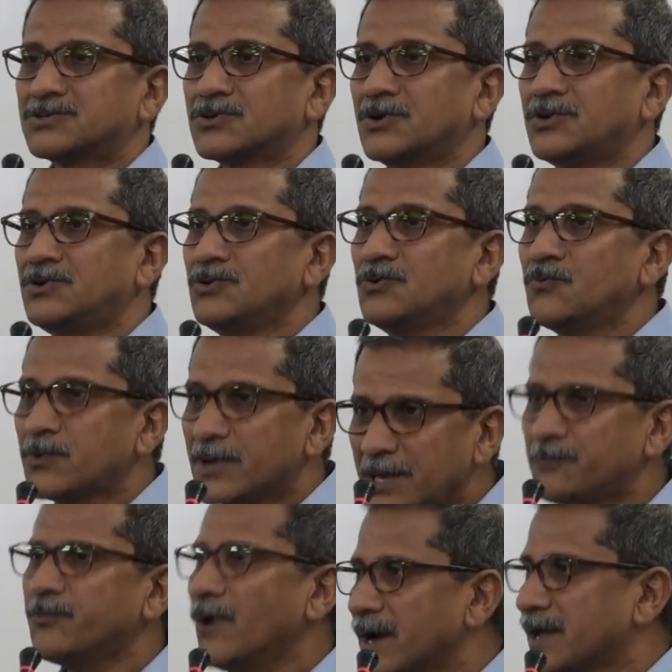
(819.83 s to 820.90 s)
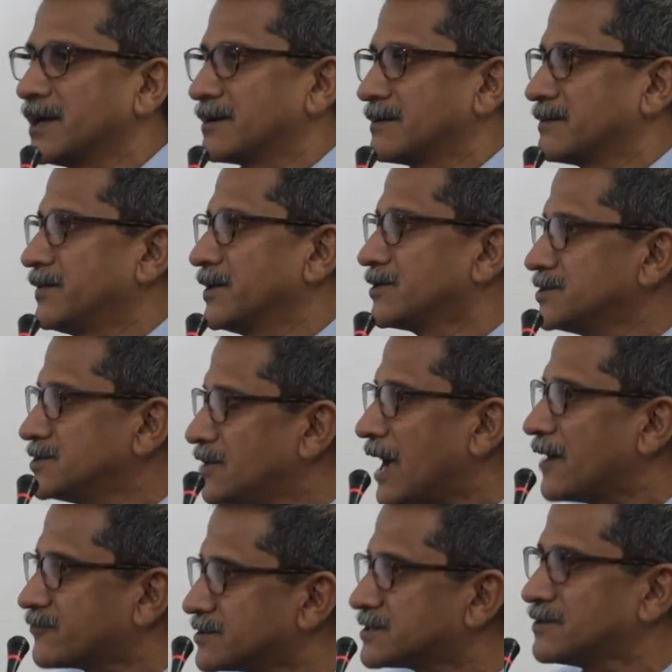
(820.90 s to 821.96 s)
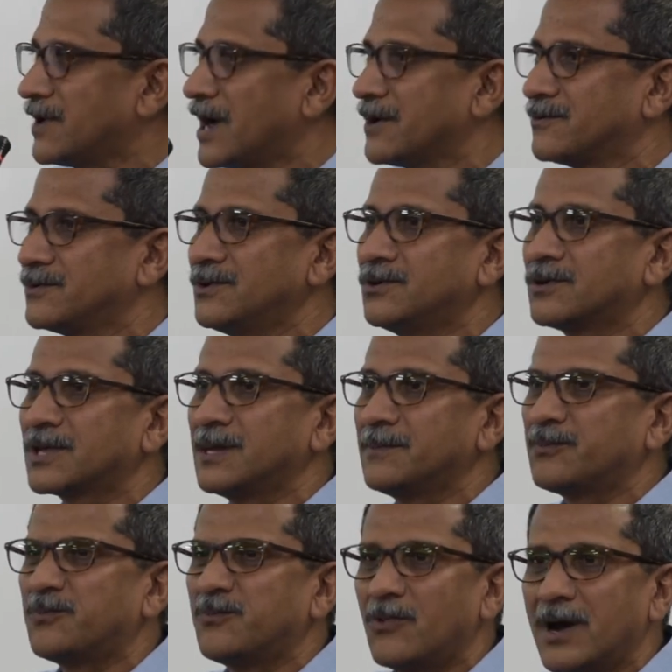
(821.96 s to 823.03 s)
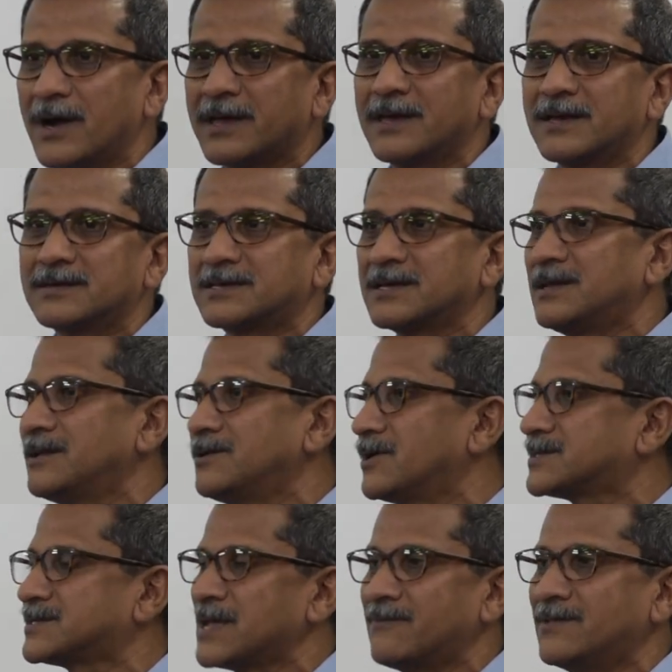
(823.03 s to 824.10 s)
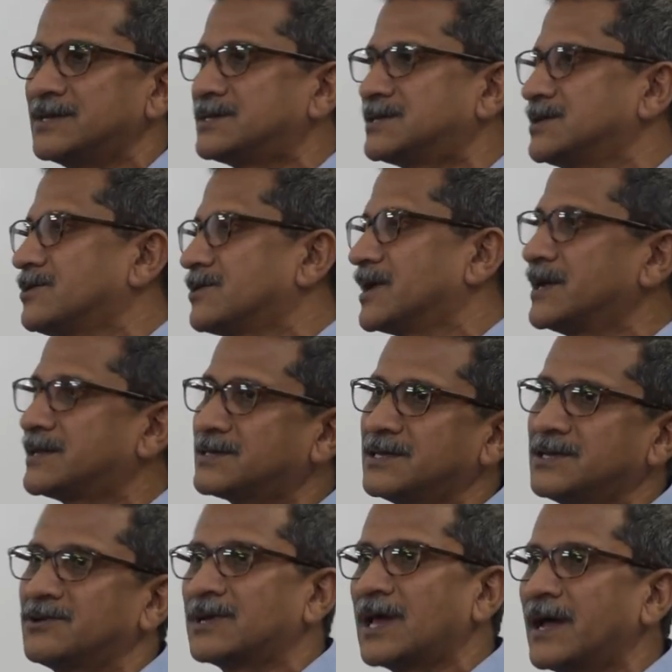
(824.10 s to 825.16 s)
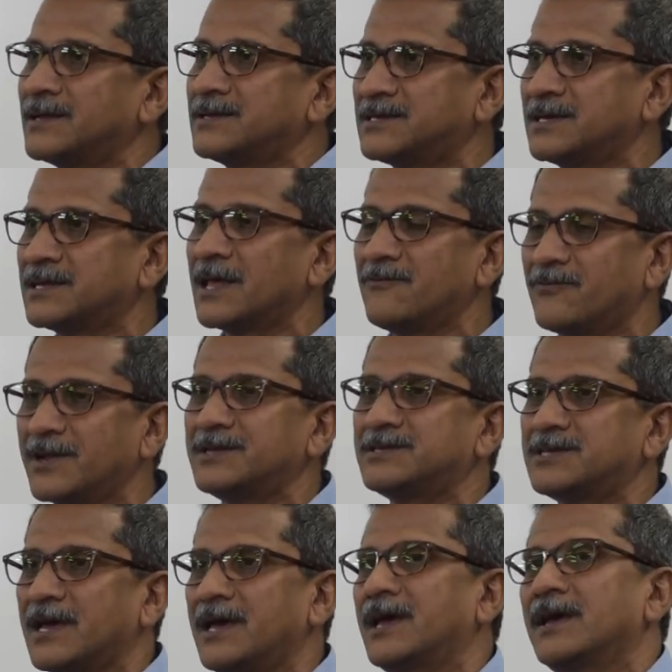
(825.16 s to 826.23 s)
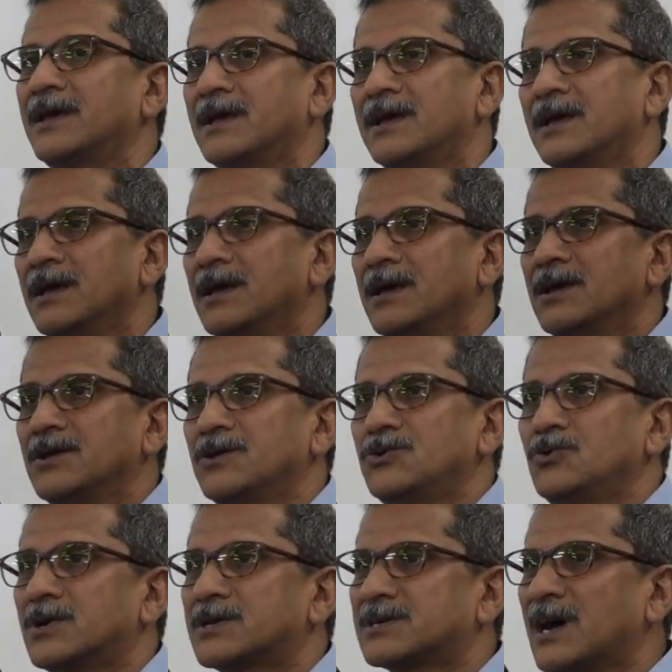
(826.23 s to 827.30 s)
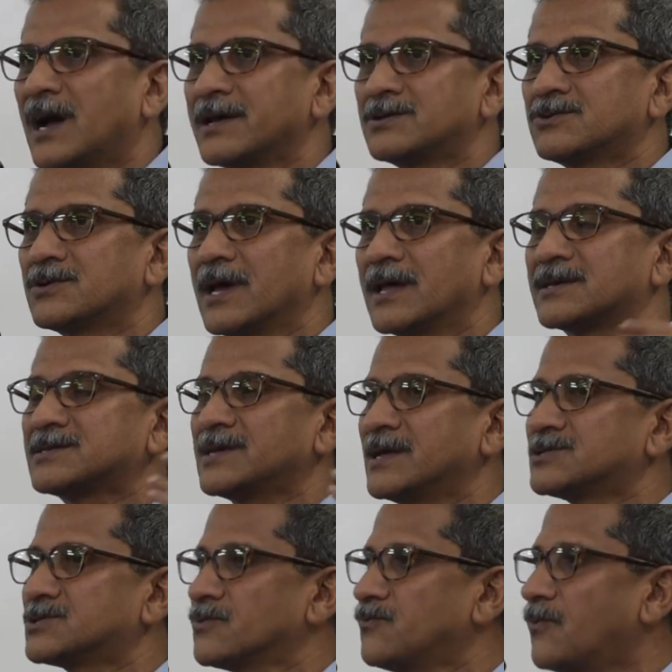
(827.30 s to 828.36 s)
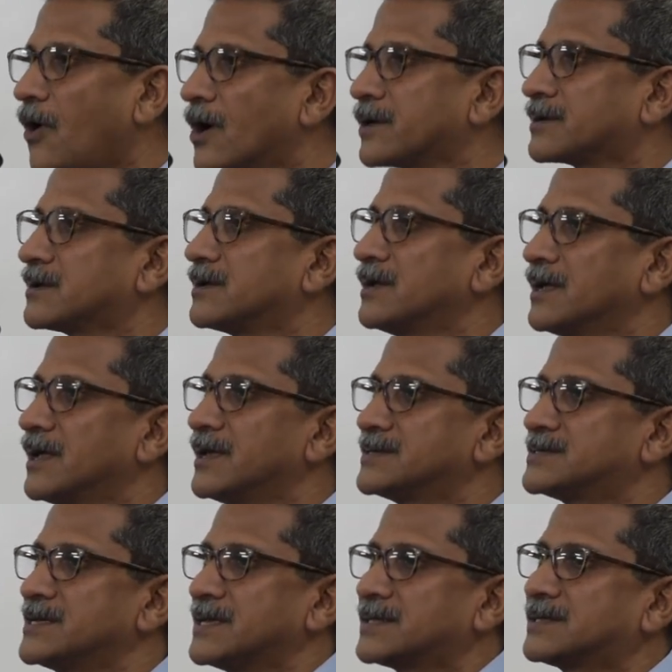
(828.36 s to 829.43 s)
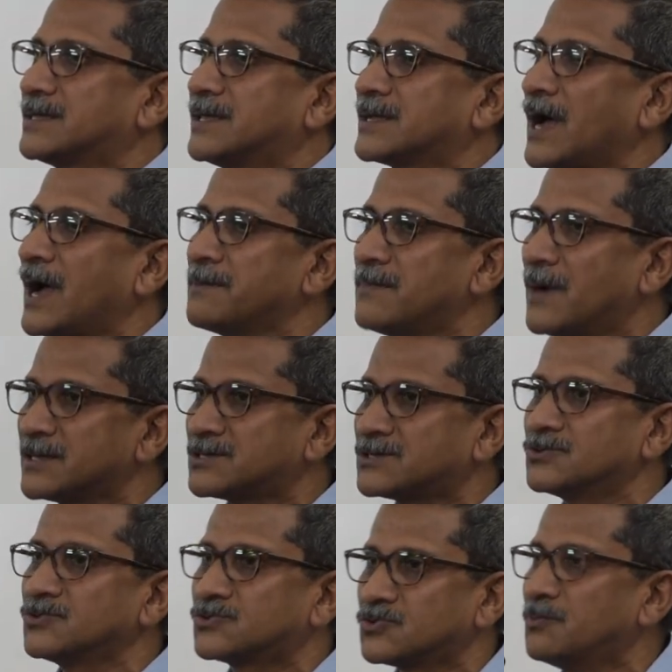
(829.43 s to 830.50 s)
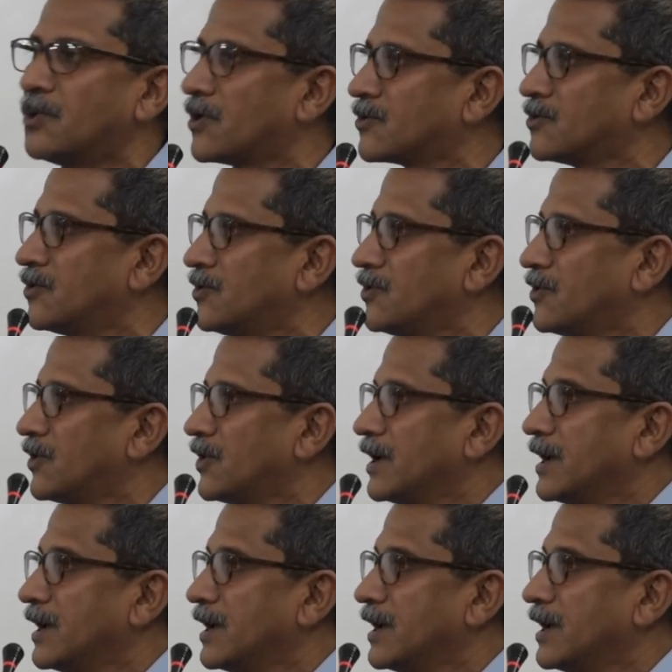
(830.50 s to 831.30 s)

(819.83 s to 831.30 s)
So you keep working because you have to survive. You keep working till you're 70 or 80 or 90 and every day you are trying to get a sense of what is it that I must do tomorrow?